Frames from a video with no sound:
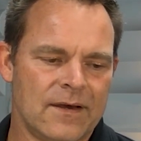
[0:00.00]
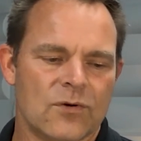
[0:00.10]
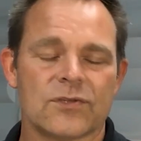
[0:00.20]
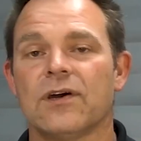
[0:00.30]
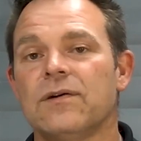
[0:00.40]

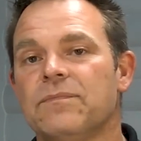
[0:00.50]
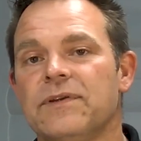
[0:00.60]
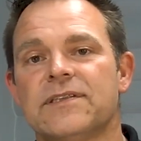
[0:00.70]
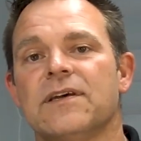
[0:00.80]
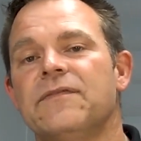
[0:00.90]
Also,
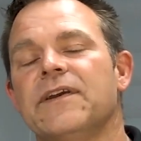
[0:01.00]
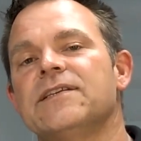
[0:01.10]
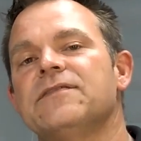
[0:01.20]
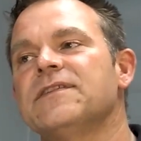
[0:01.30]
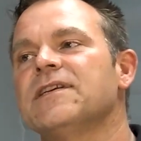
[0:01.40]
please don't
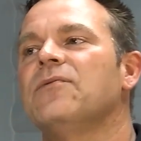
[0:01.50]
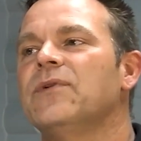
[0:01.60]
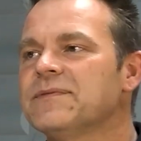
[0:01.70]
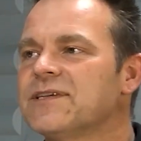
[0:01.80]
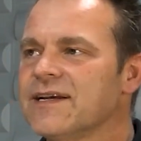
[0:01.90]
forget to visit our
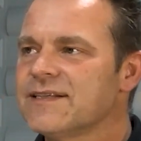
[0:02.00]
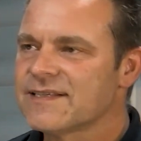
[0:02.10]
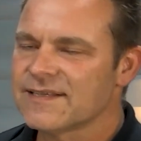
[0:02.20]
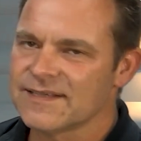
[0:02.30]
website,